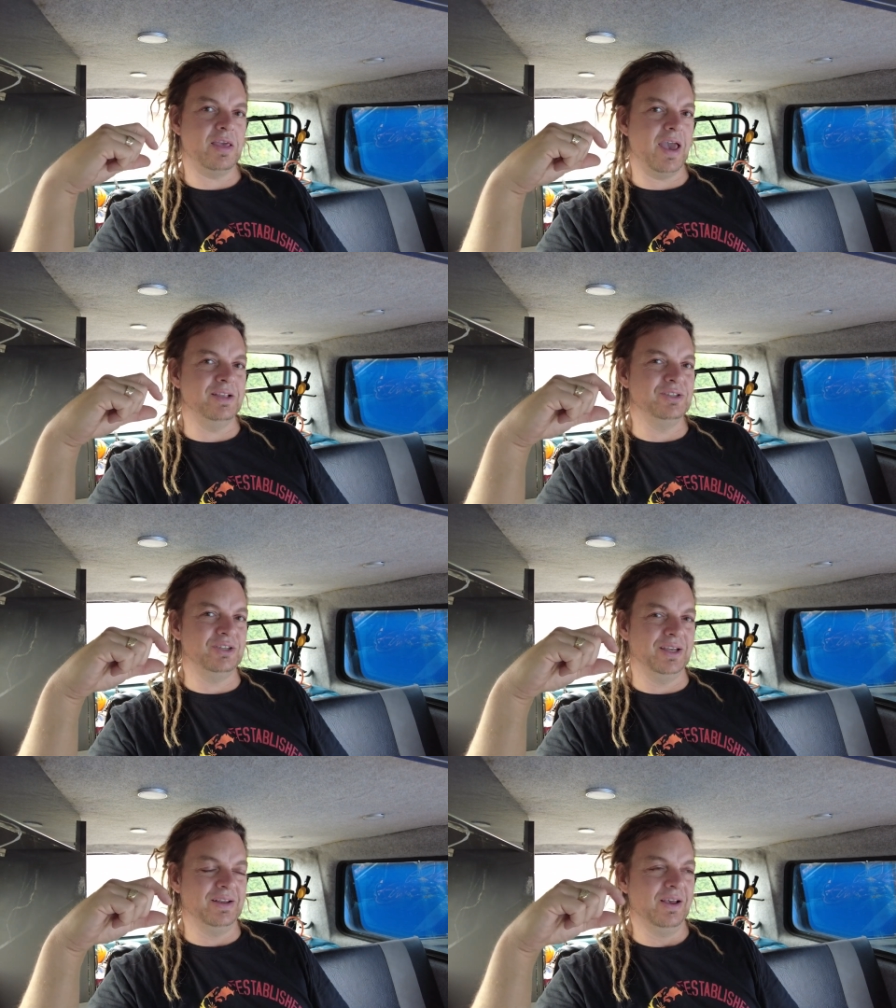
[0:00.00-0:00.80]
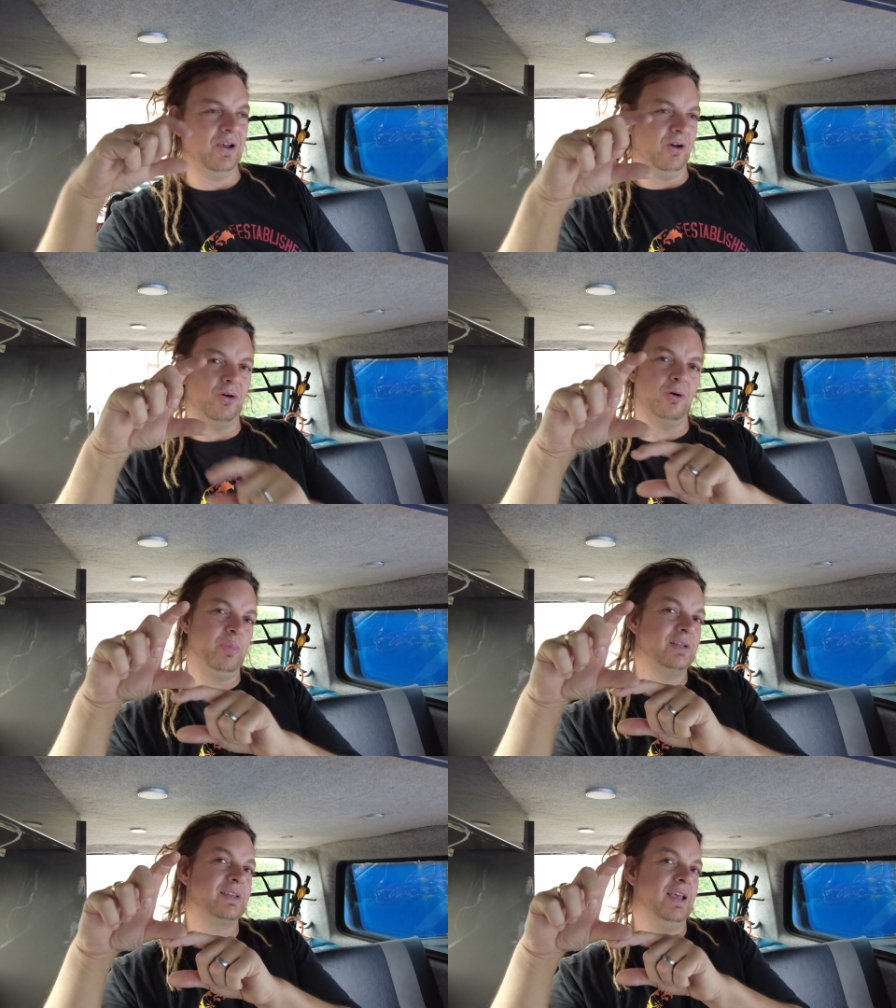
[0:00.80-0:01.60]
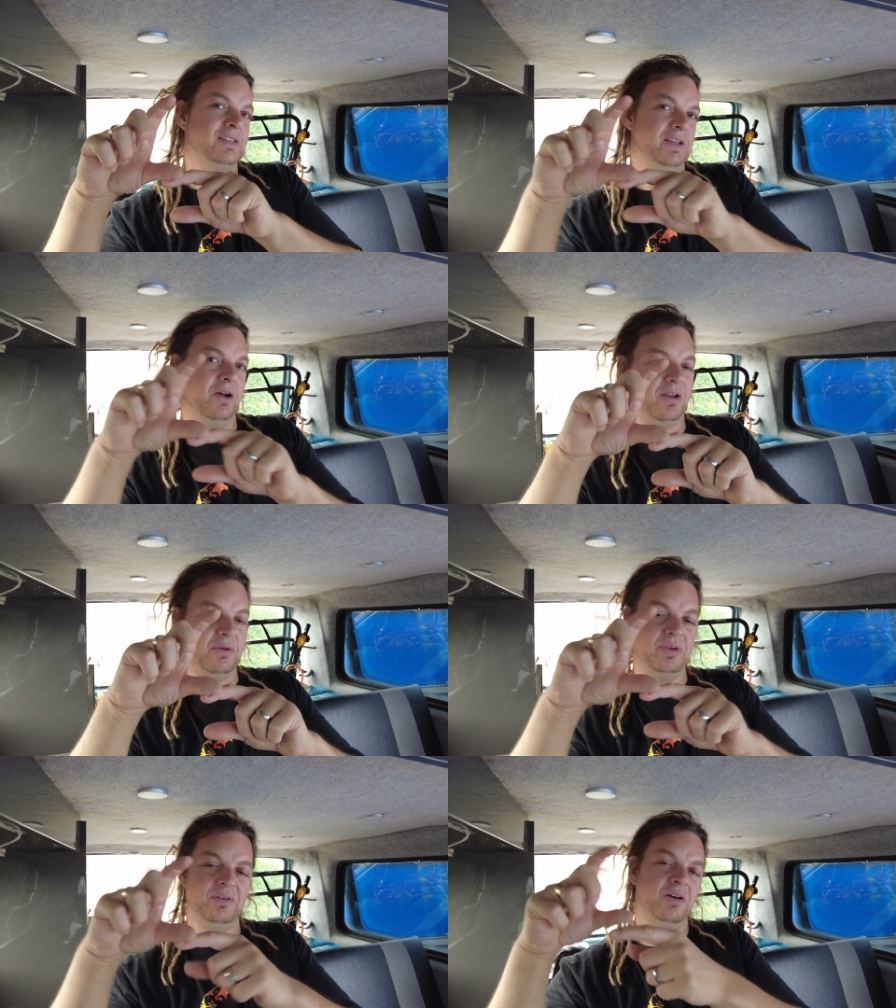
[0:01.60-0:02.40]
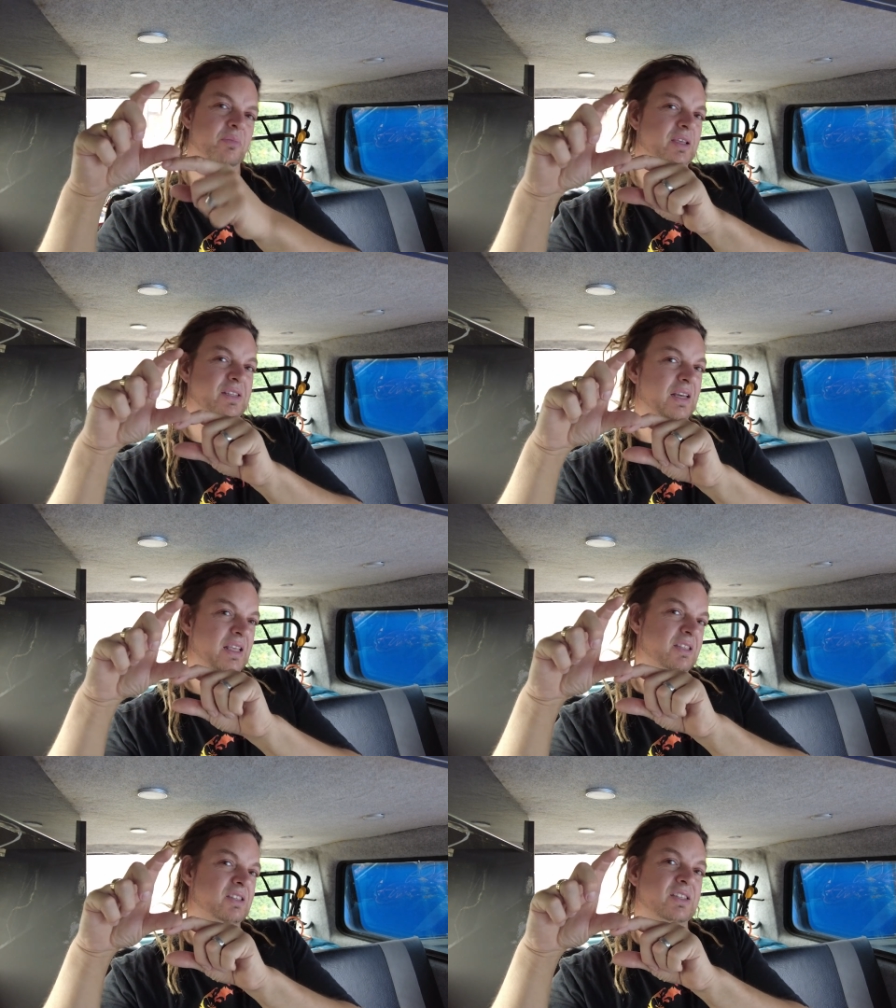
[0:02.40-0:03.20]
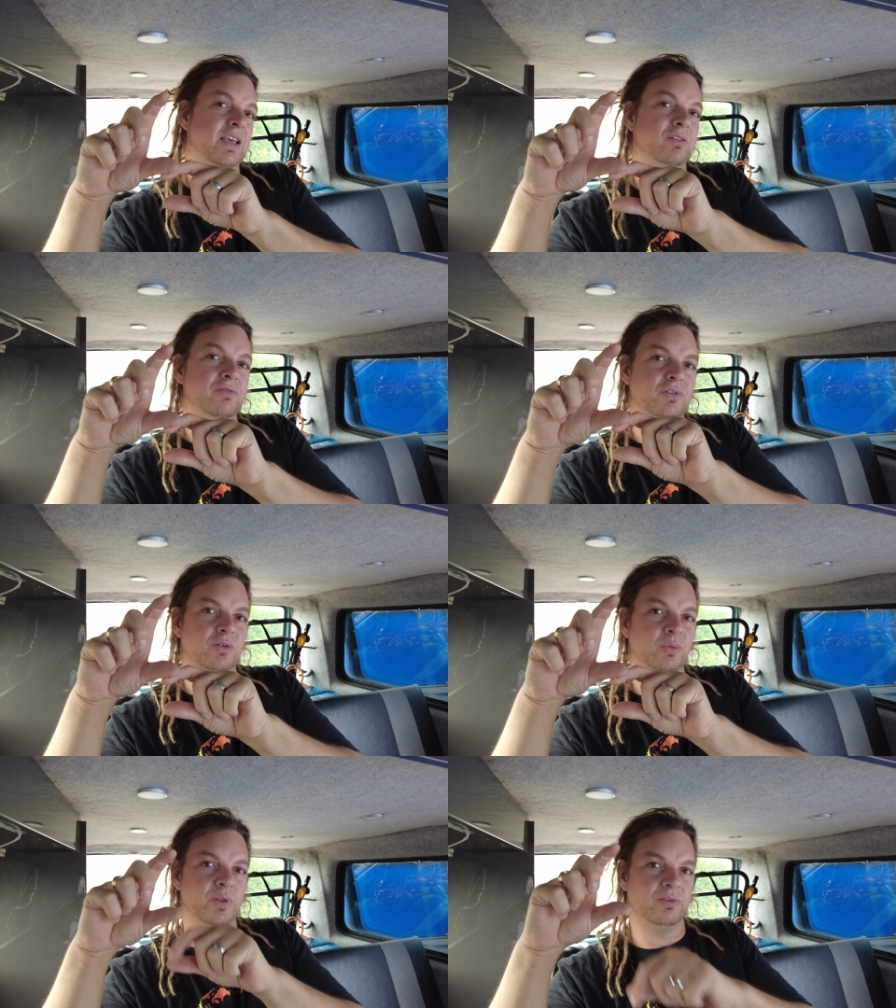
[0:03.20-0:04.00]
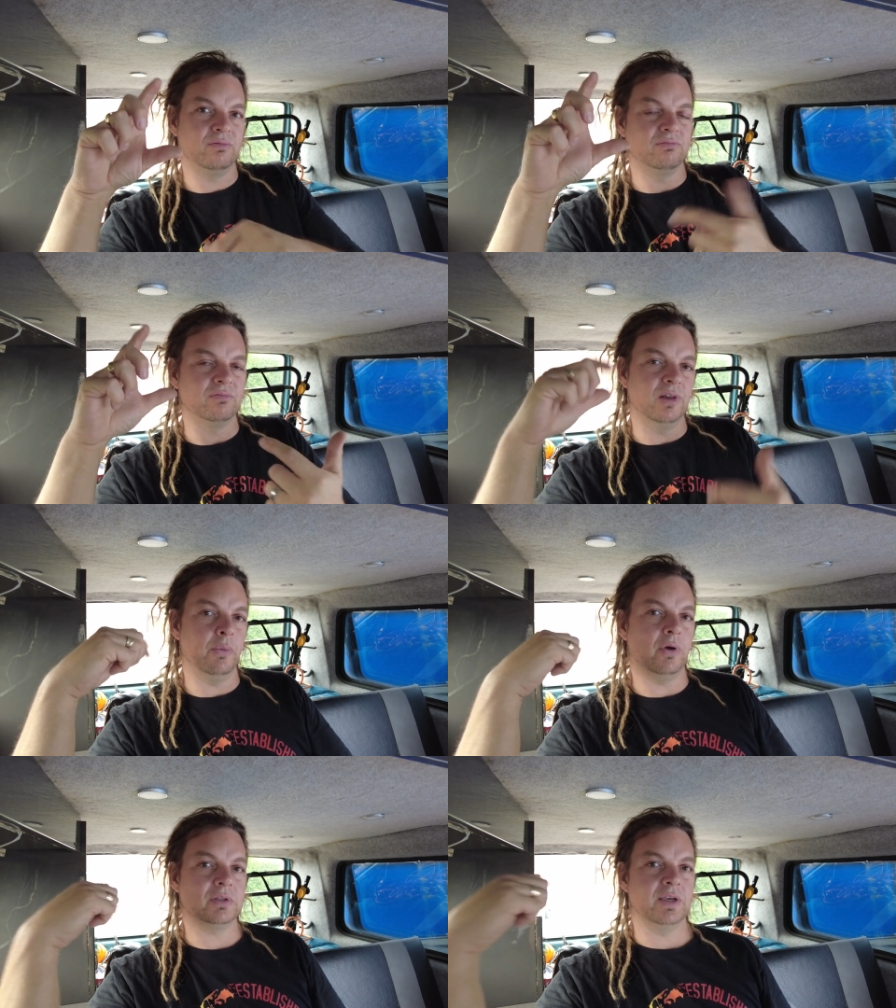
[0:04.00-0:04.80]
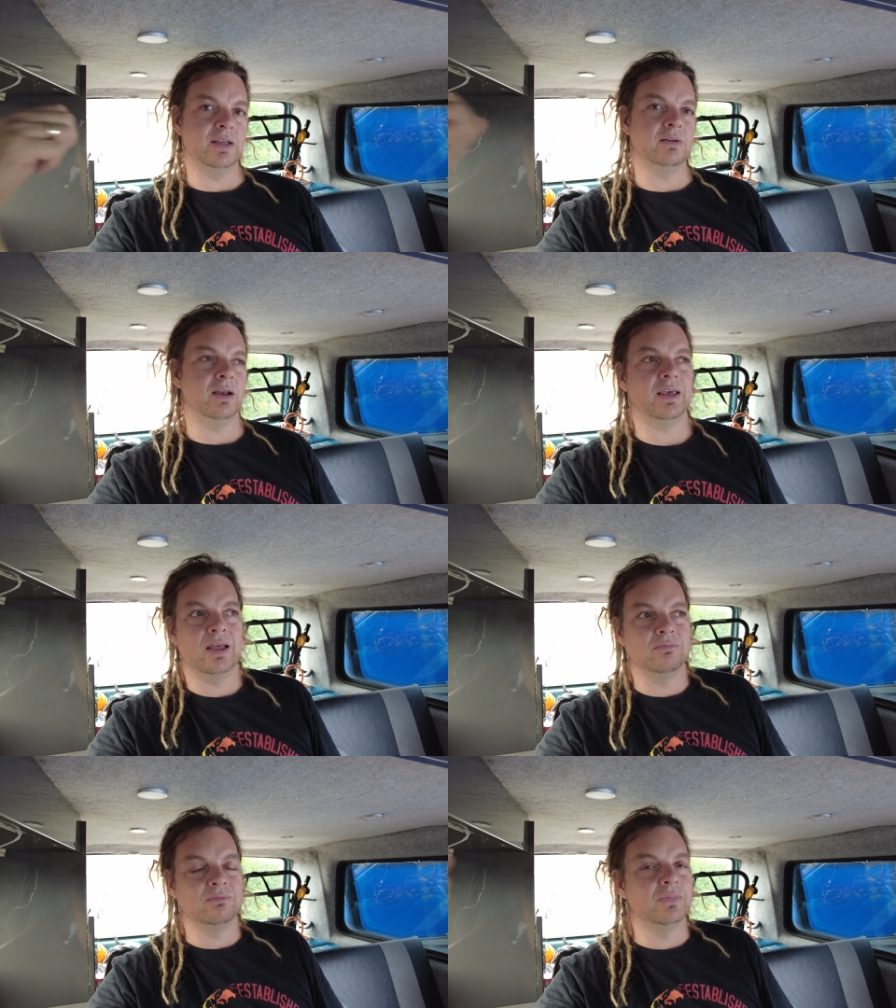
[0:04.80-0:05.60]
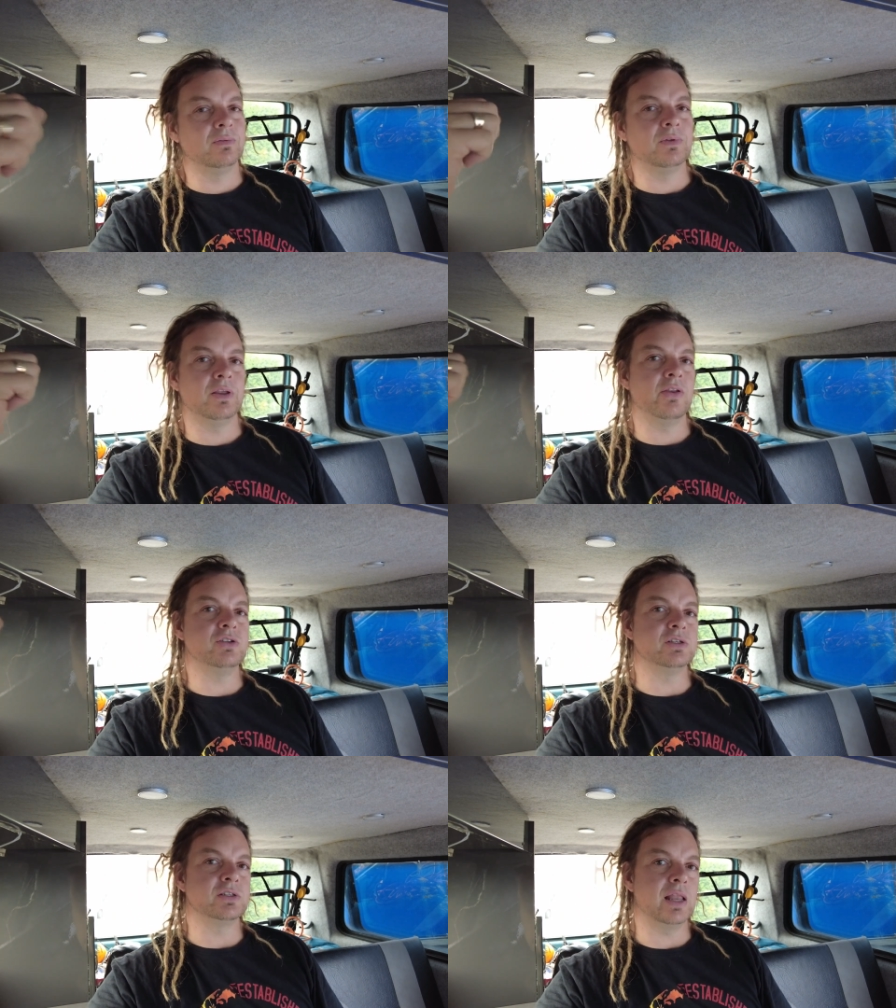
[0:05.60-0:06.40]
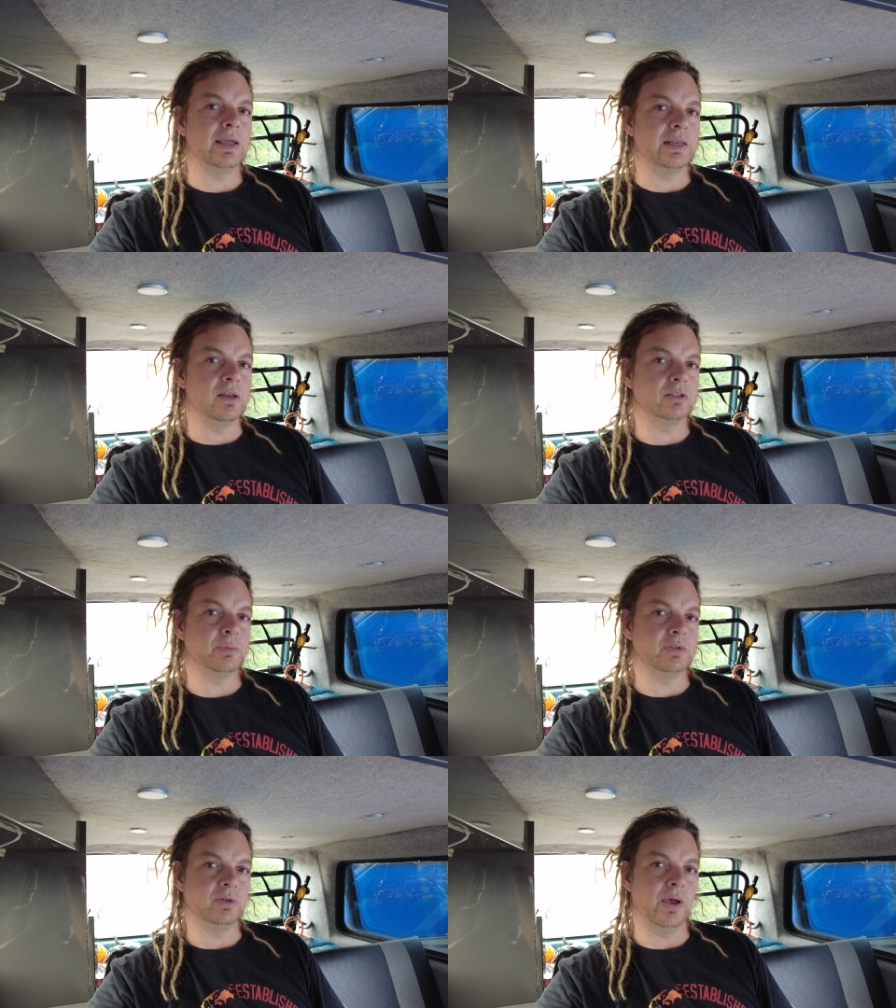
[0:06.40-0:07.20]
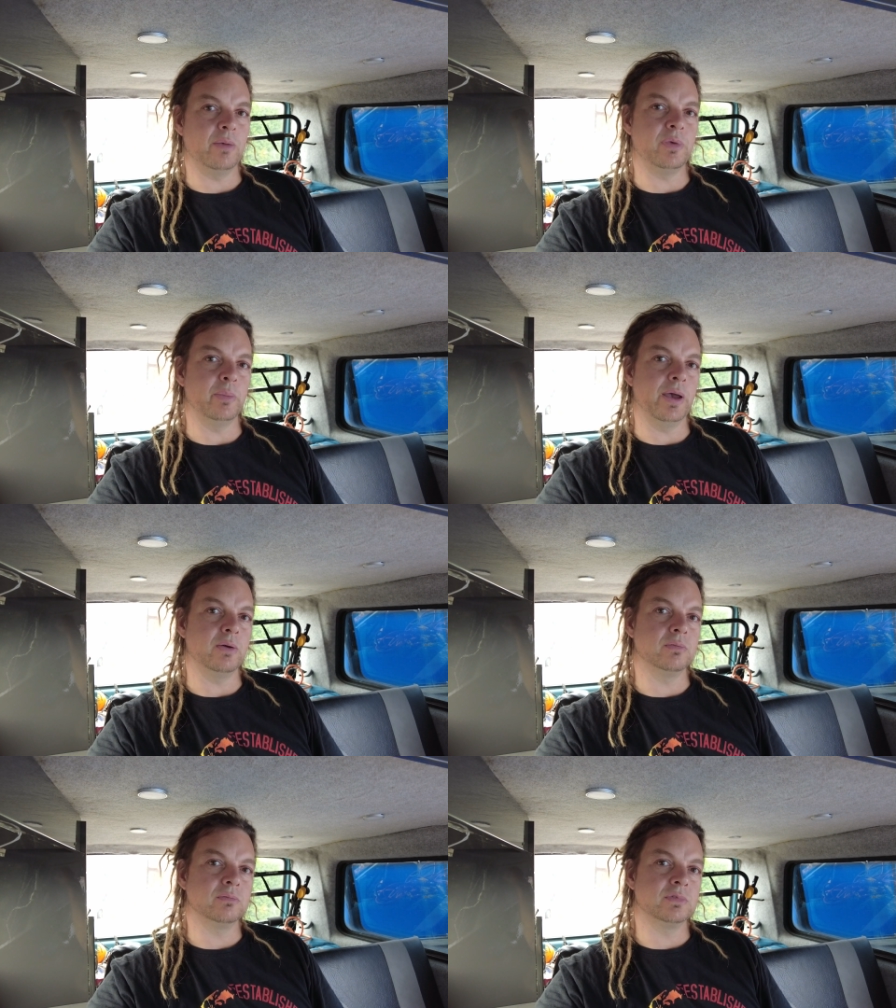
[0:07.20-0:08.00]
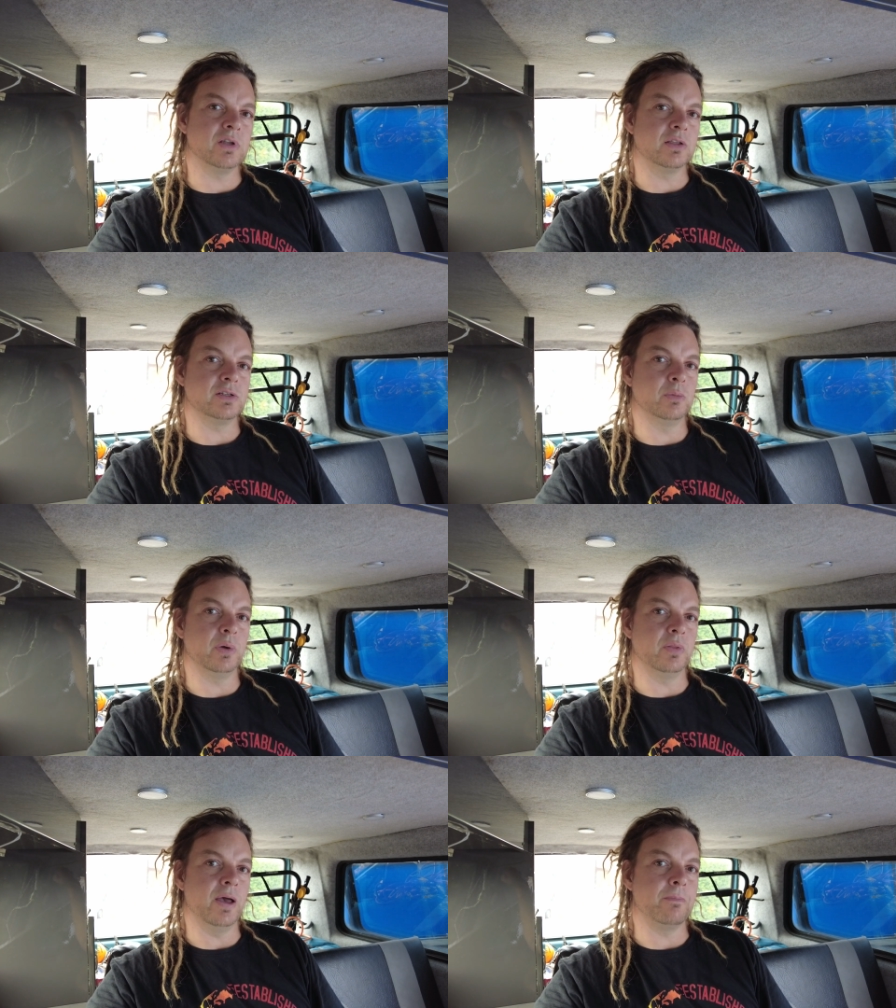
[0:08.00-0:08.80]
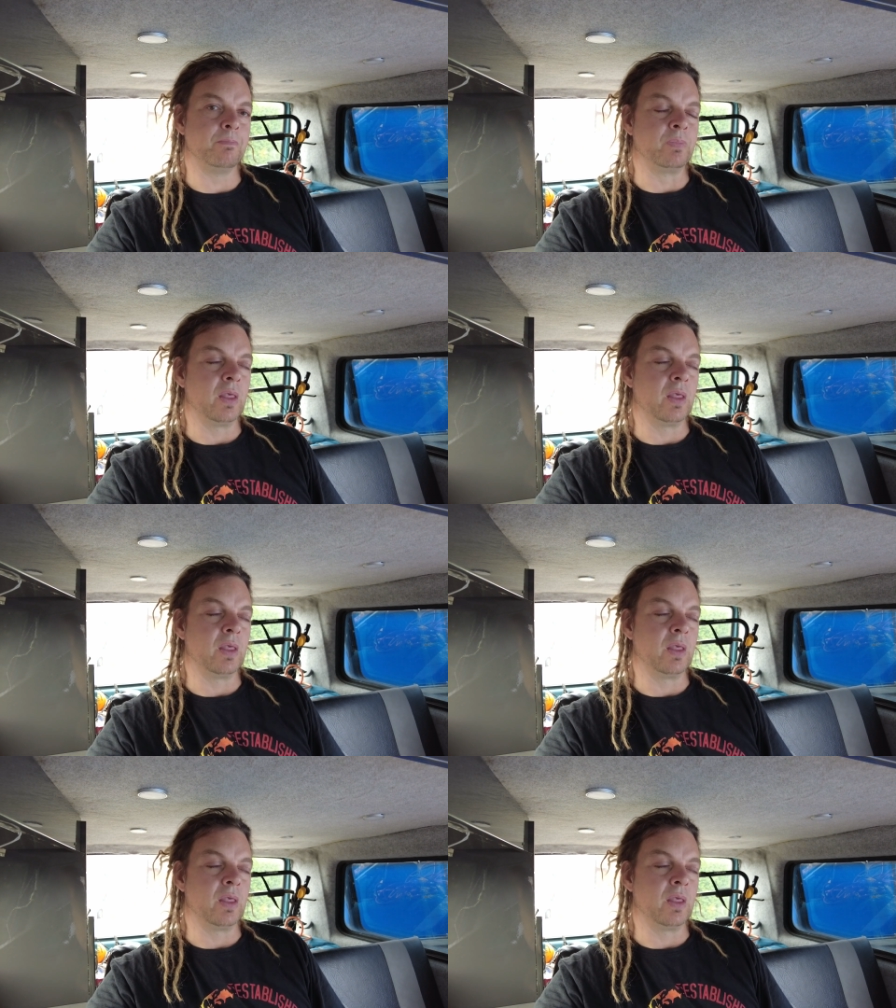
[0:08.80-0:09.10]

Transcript: any engine or best case scenario you've got basically stale fuel with low octane and again your engine's likely not to be too happy about starting up on that